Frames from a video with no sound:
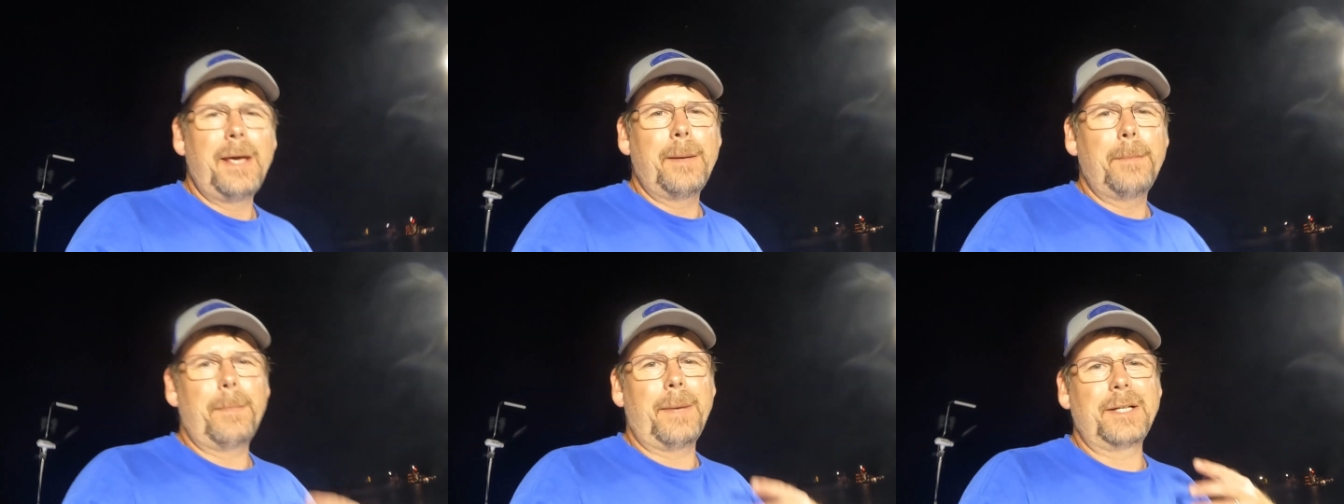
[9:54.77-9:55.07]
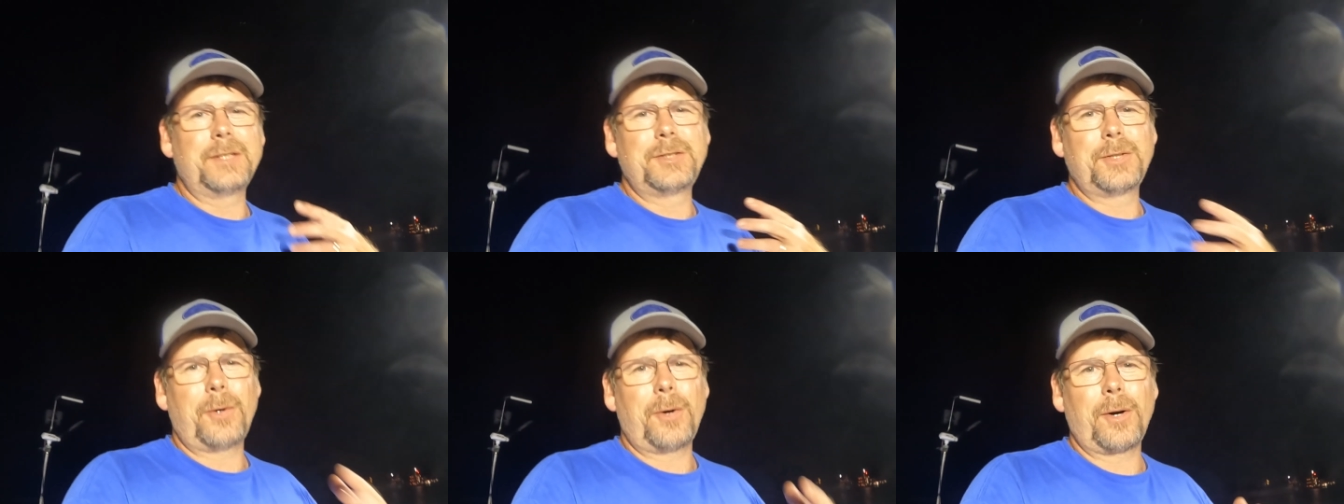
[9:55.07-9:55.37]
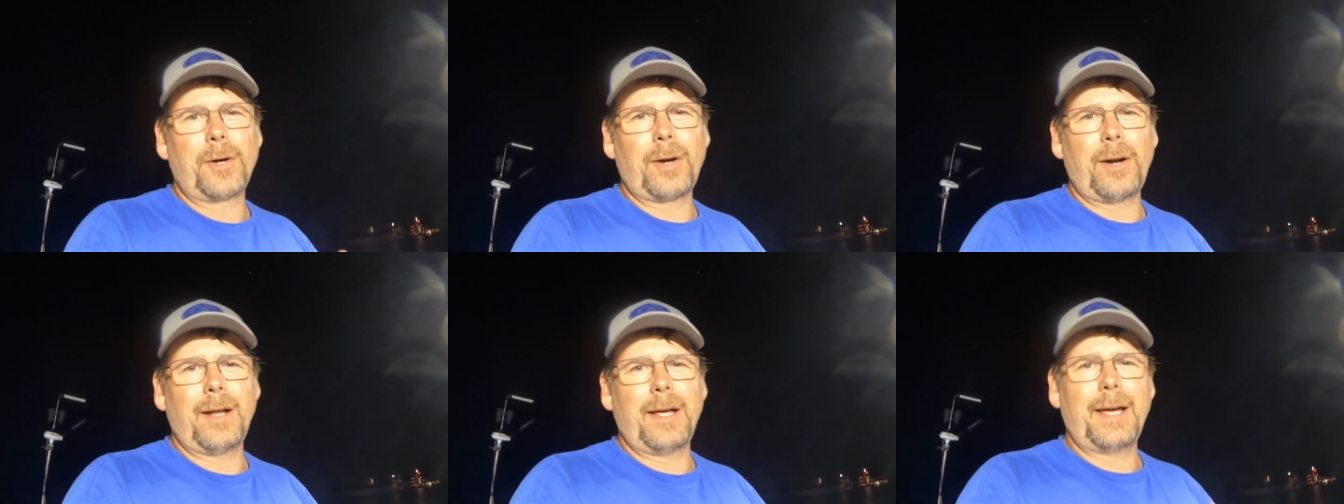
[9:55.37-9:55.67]
my
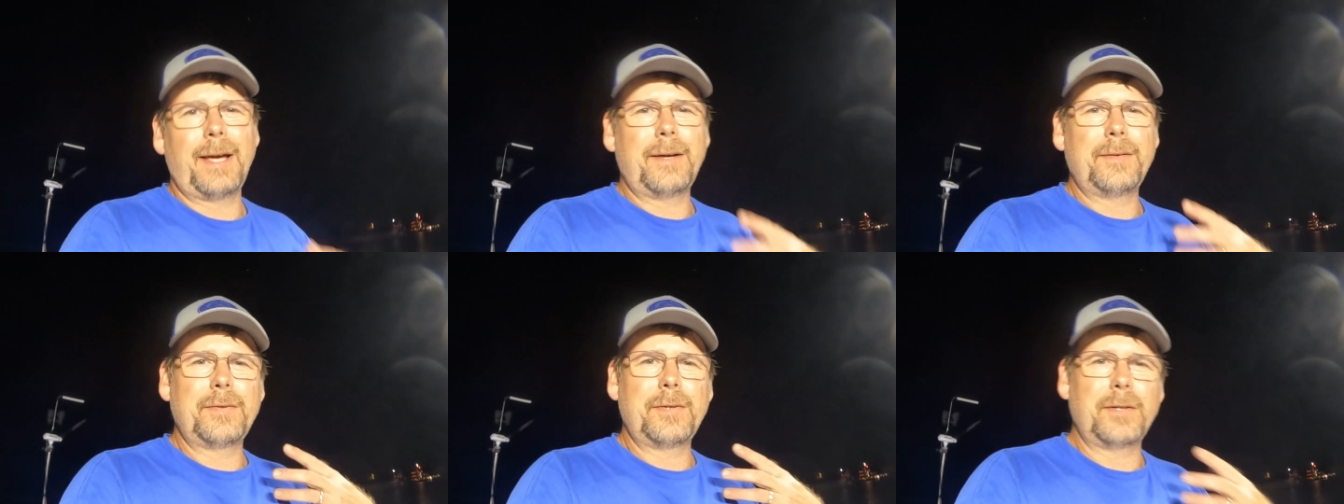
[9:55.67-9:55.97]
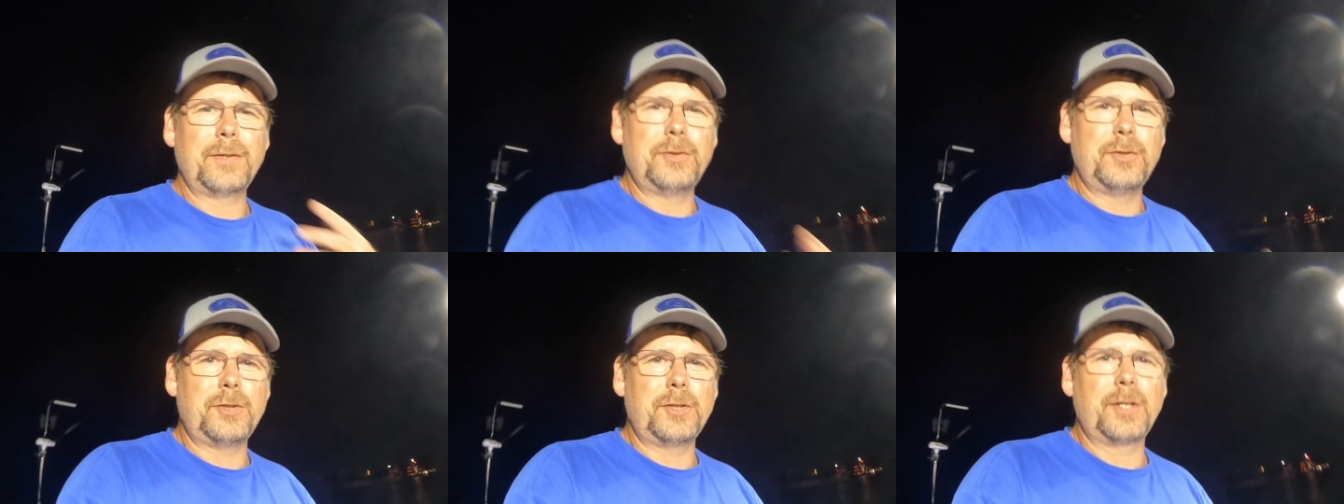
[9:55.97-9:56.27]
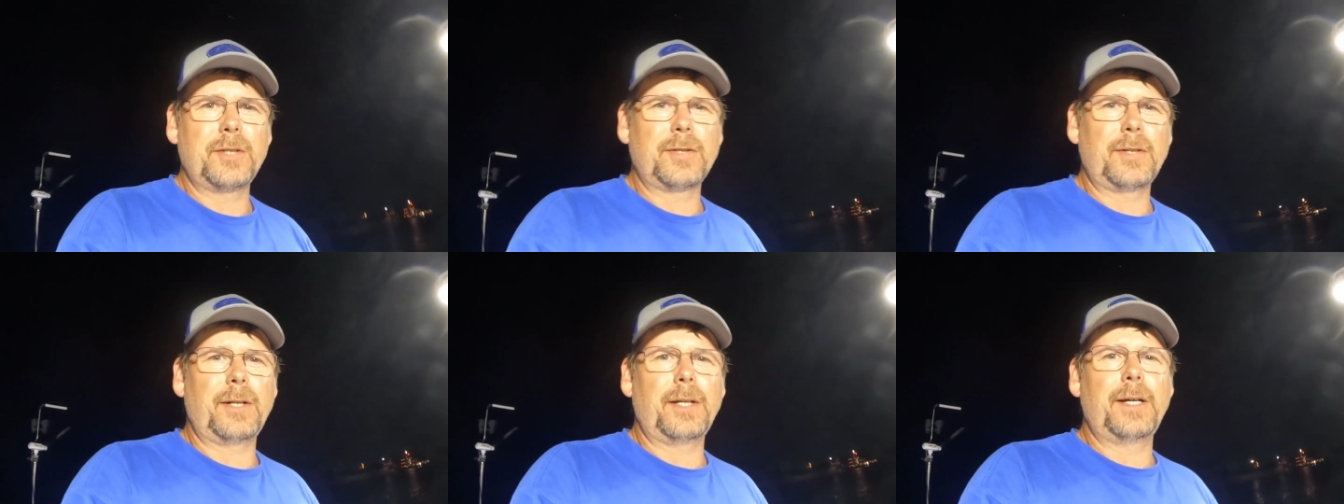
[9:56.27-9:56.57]
charter clients
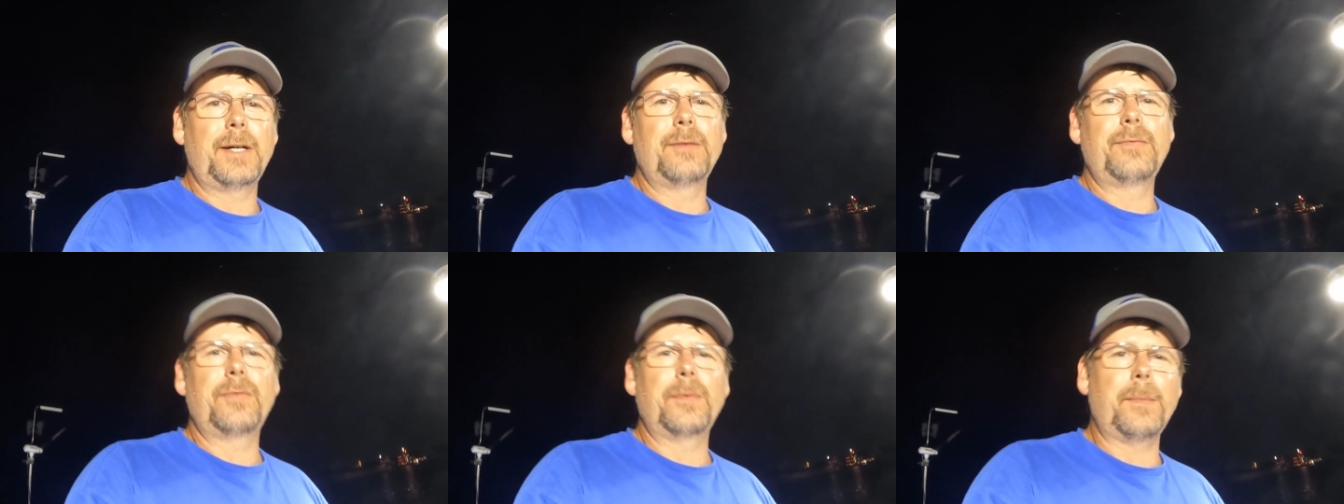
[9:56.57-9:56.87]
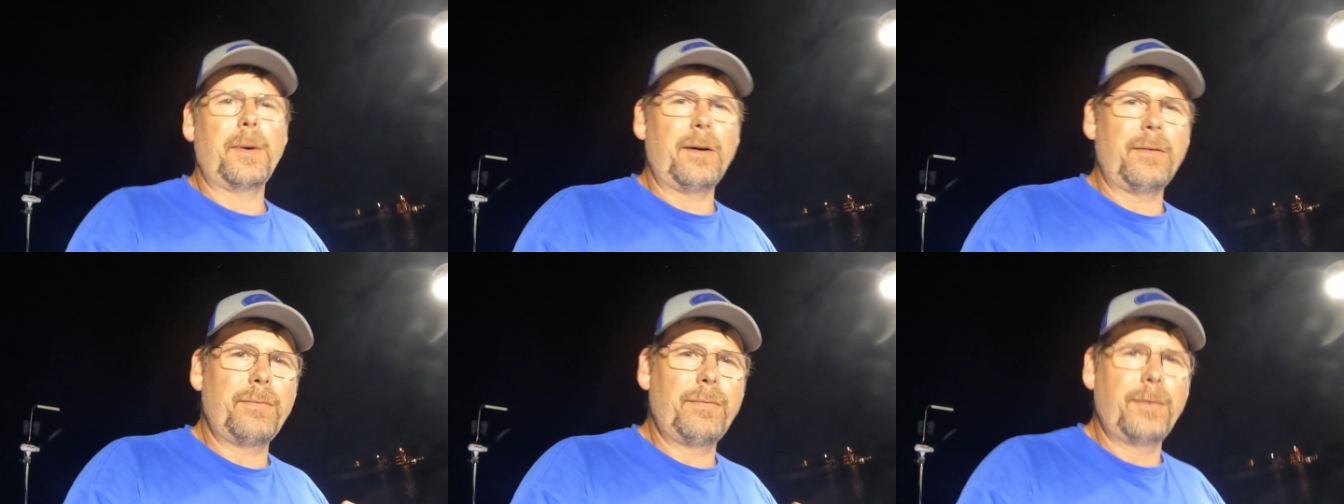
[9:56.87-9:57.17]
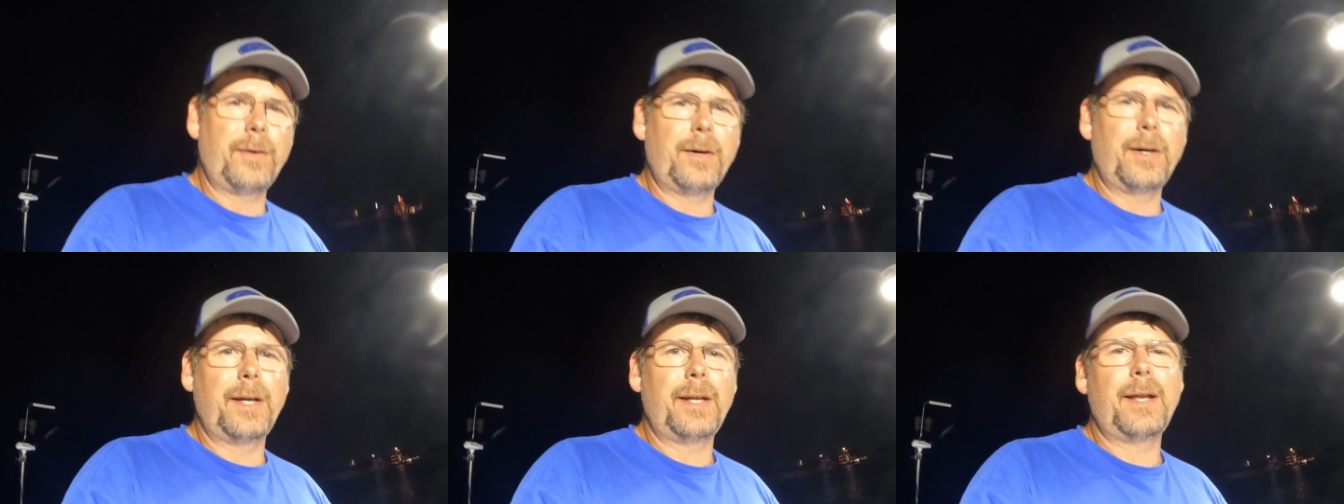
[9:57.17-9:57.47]
just left from a
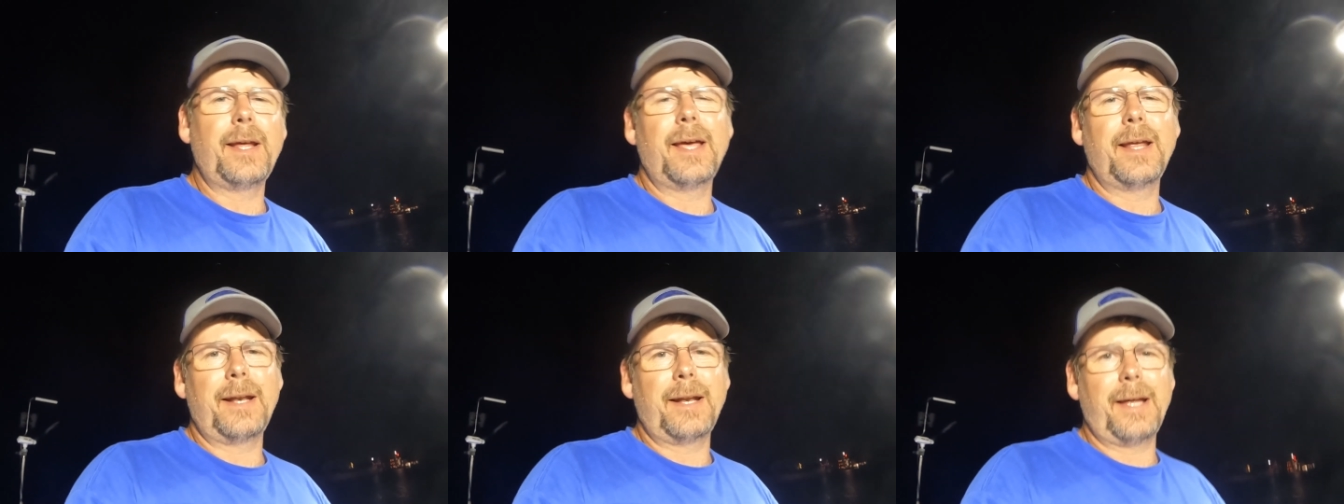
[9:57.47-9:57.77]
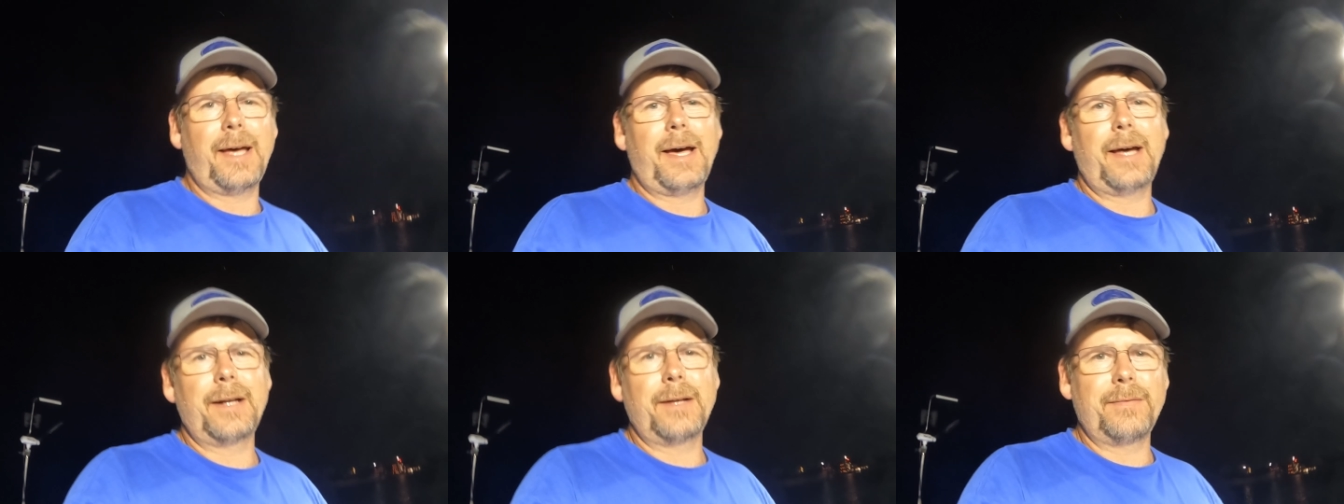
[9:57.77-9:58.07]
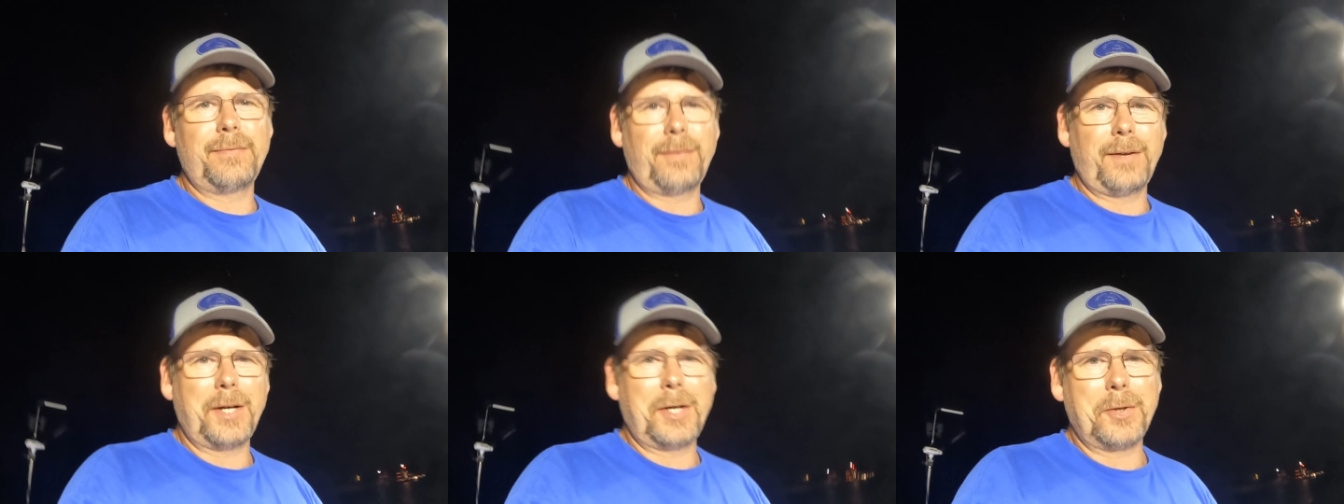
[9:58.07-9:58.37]
fun night
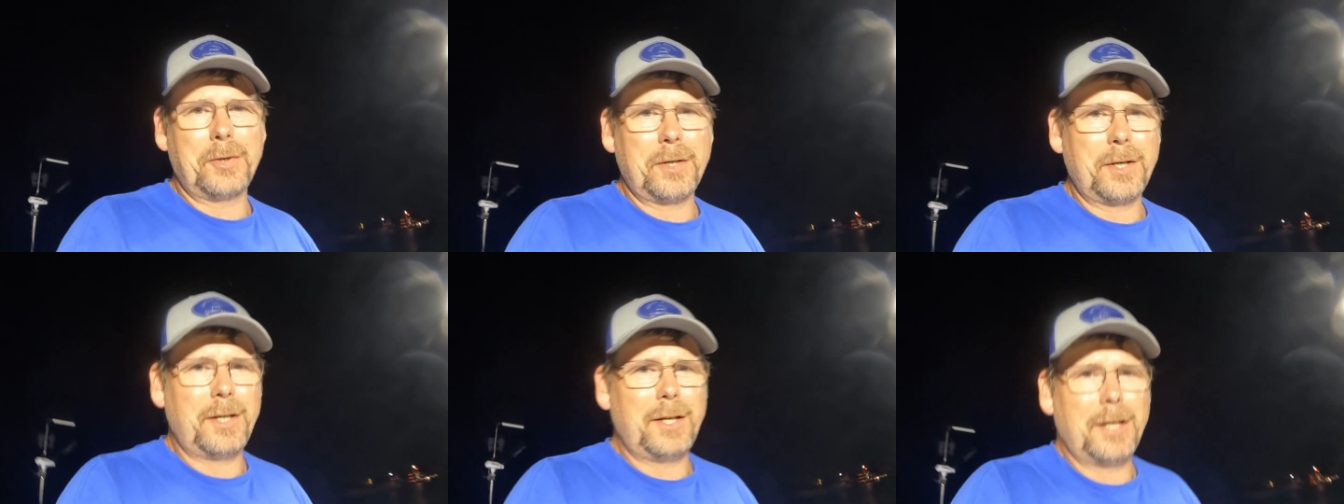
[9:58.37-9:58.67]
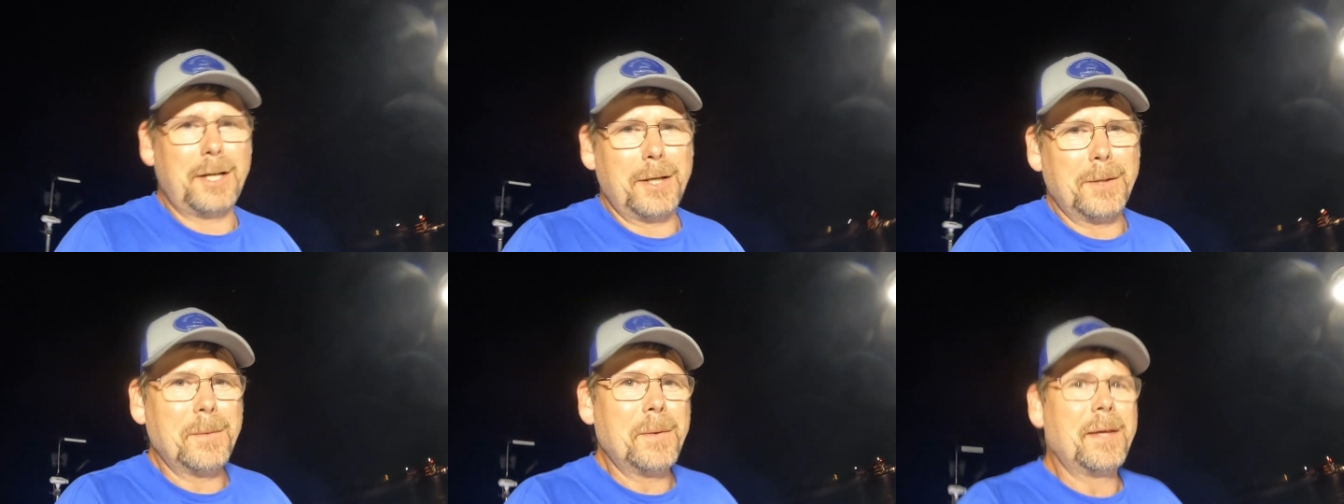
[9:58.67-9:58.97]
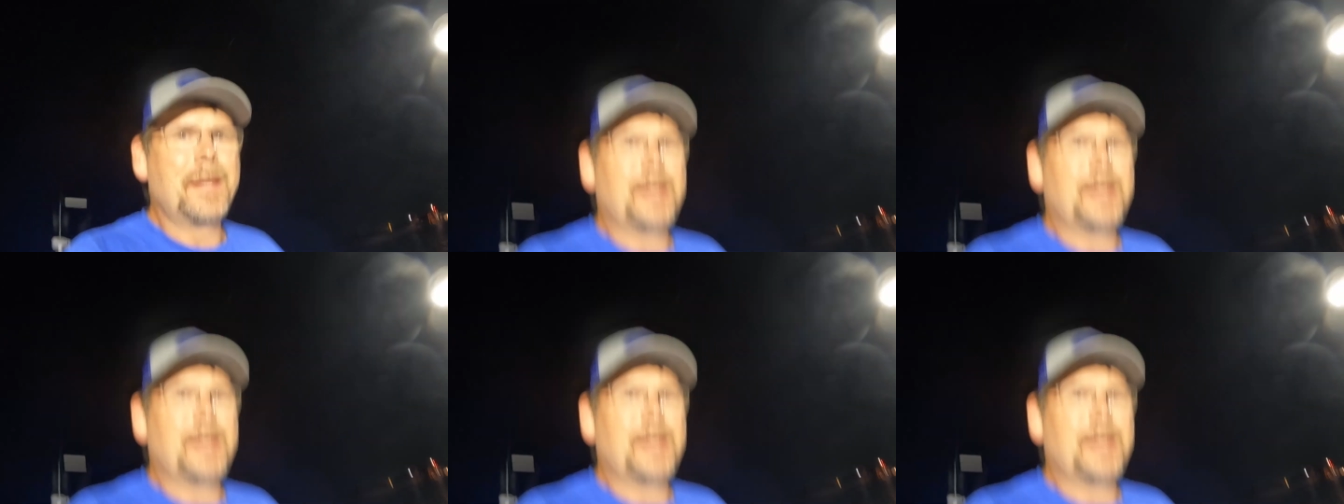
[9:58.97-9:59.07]
of flounder gigging.